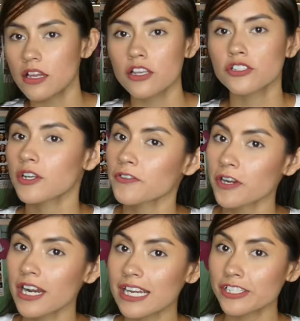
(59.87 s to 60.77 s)
So if you
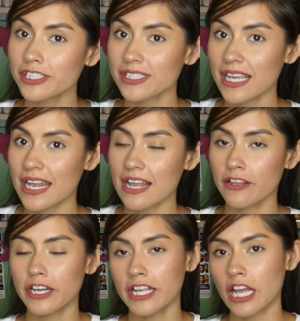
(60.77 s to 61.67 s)
are interested in
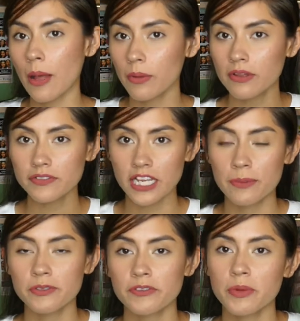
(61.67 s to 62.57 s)
learning a couple of
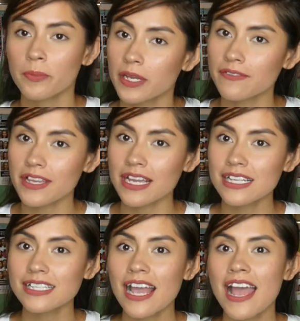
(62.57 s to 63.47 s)
tips from a previous